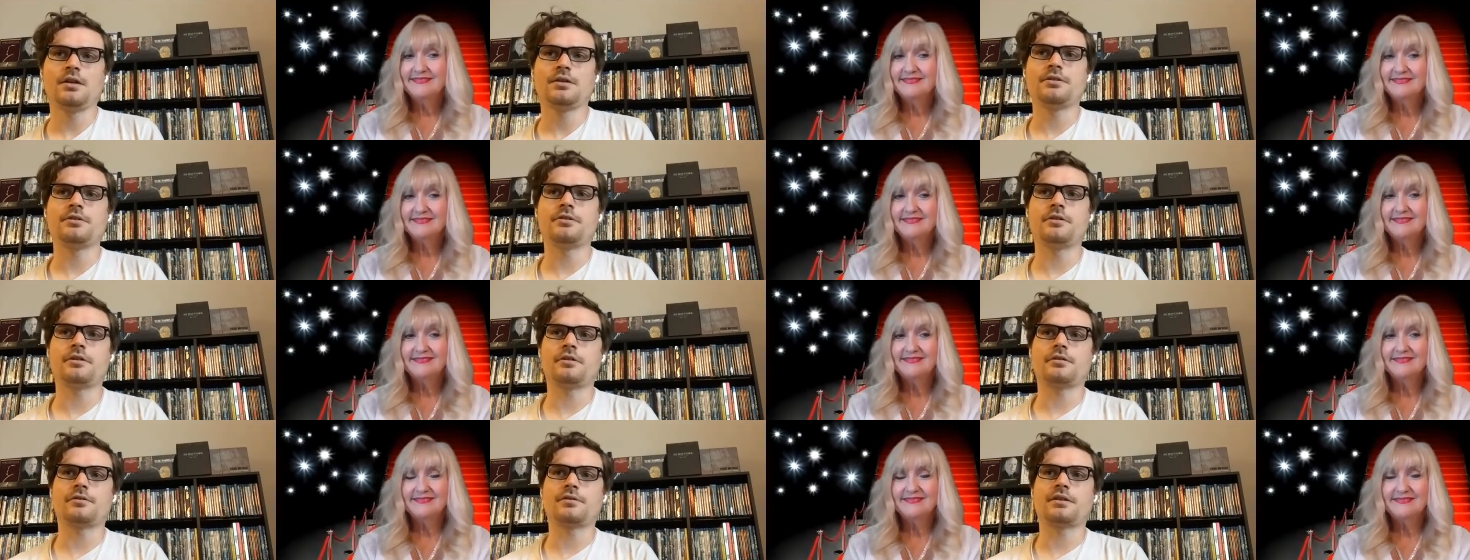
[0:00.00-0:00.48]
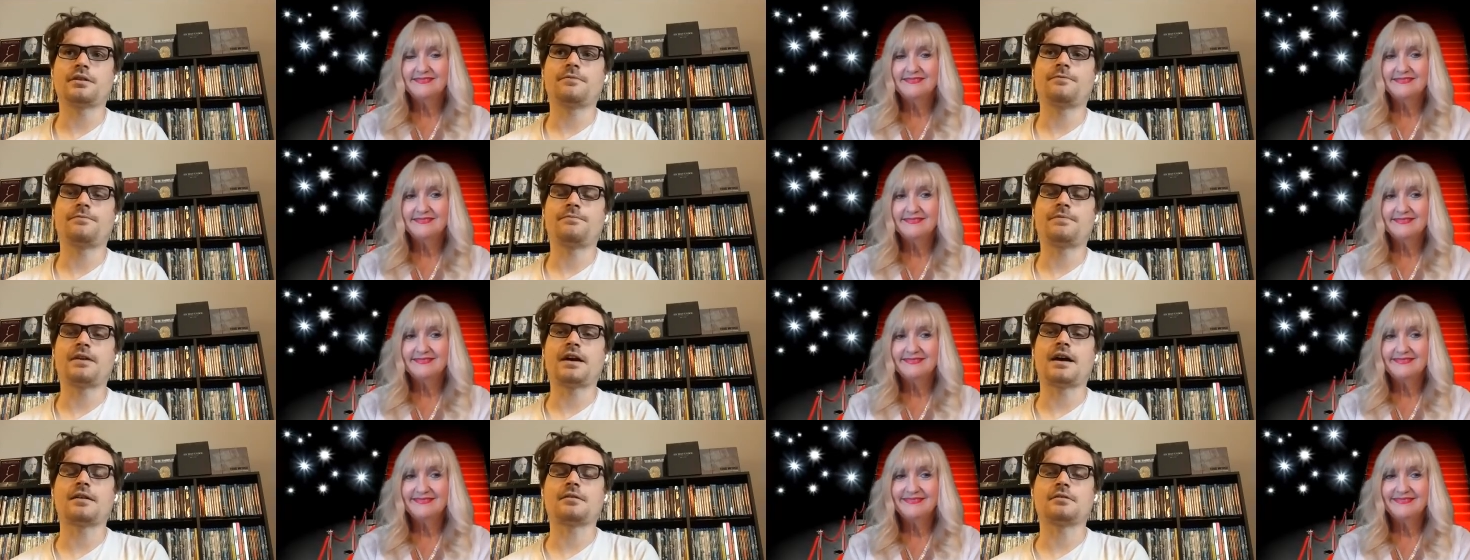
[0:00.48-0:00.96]
Speaker 1: you know the
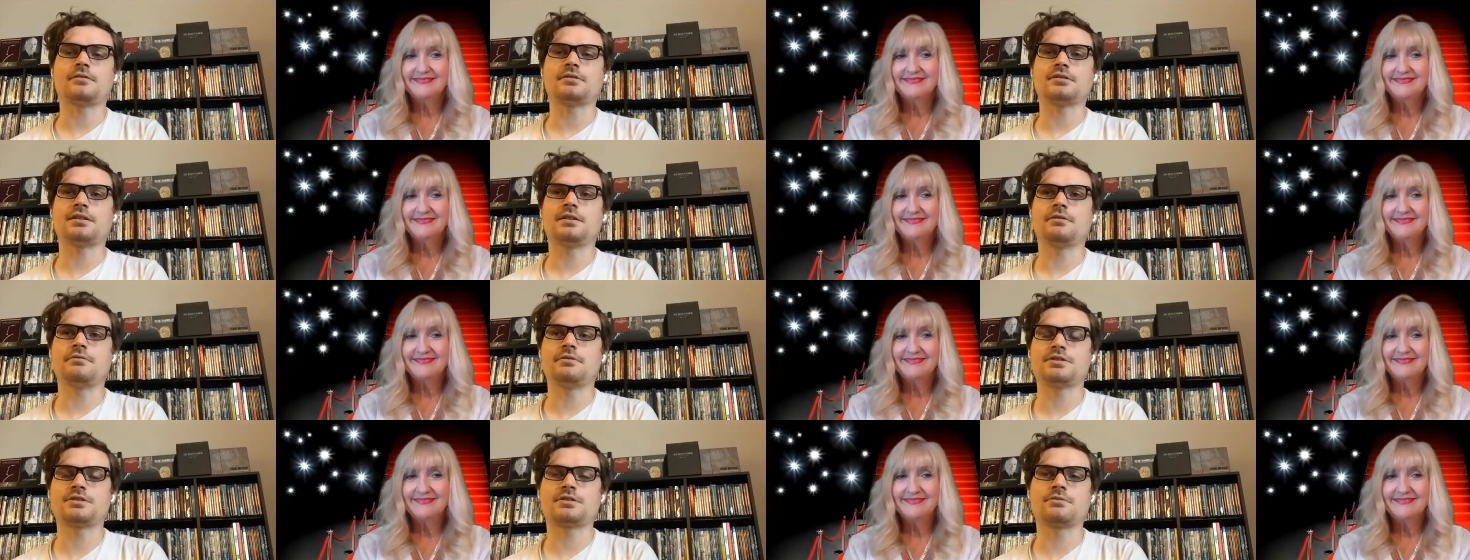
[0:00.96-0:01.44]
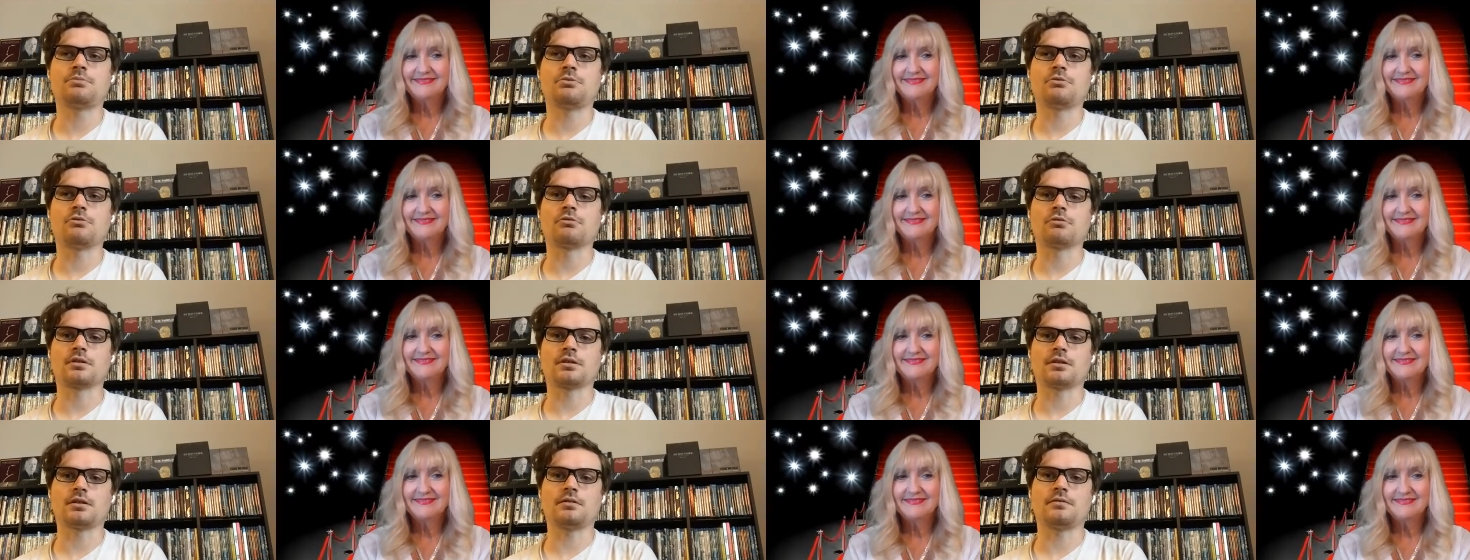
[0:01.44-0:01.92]
faculty was
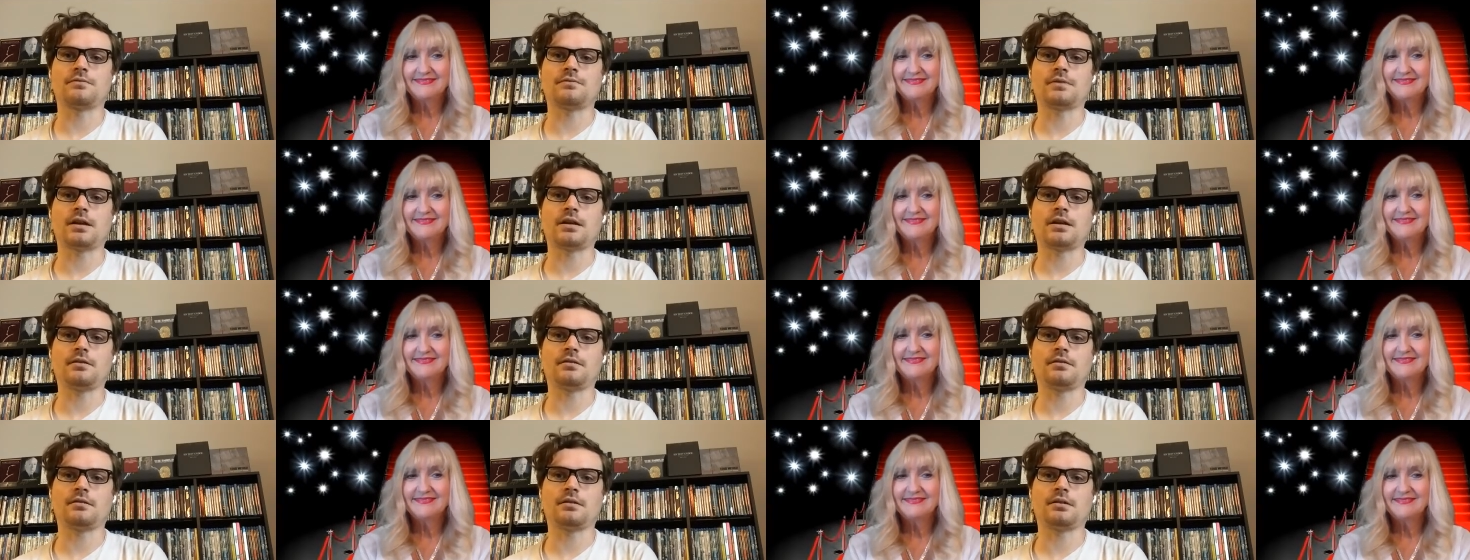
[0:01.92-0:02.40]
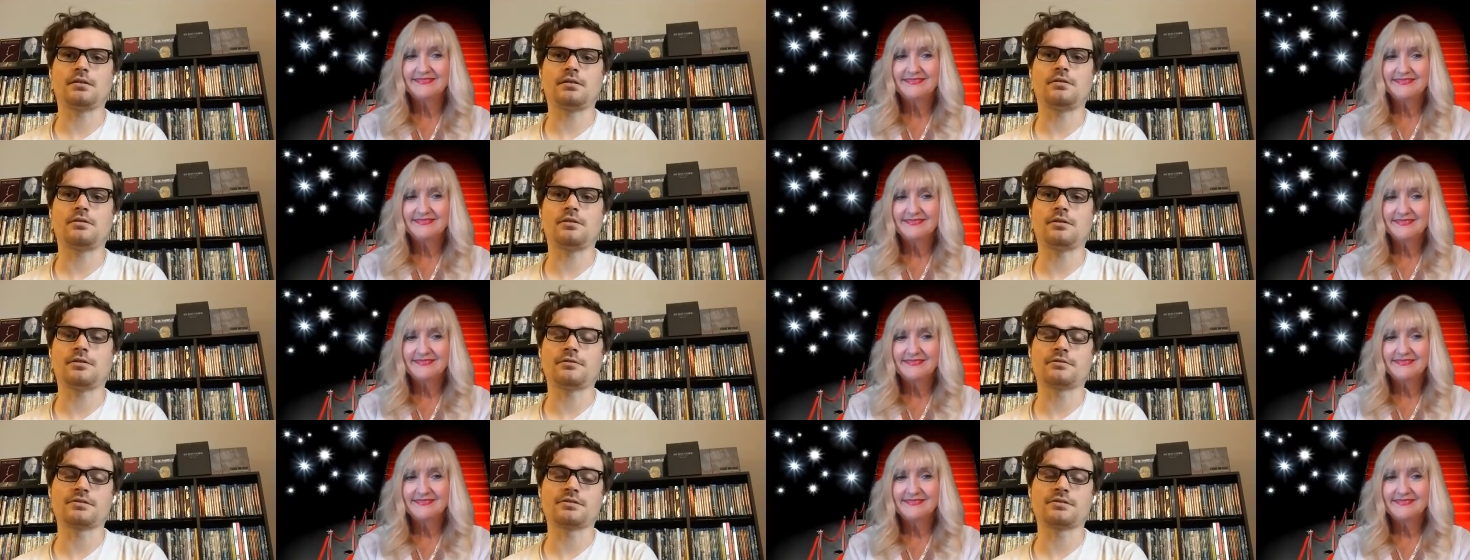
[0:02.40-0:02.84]
supportive, and you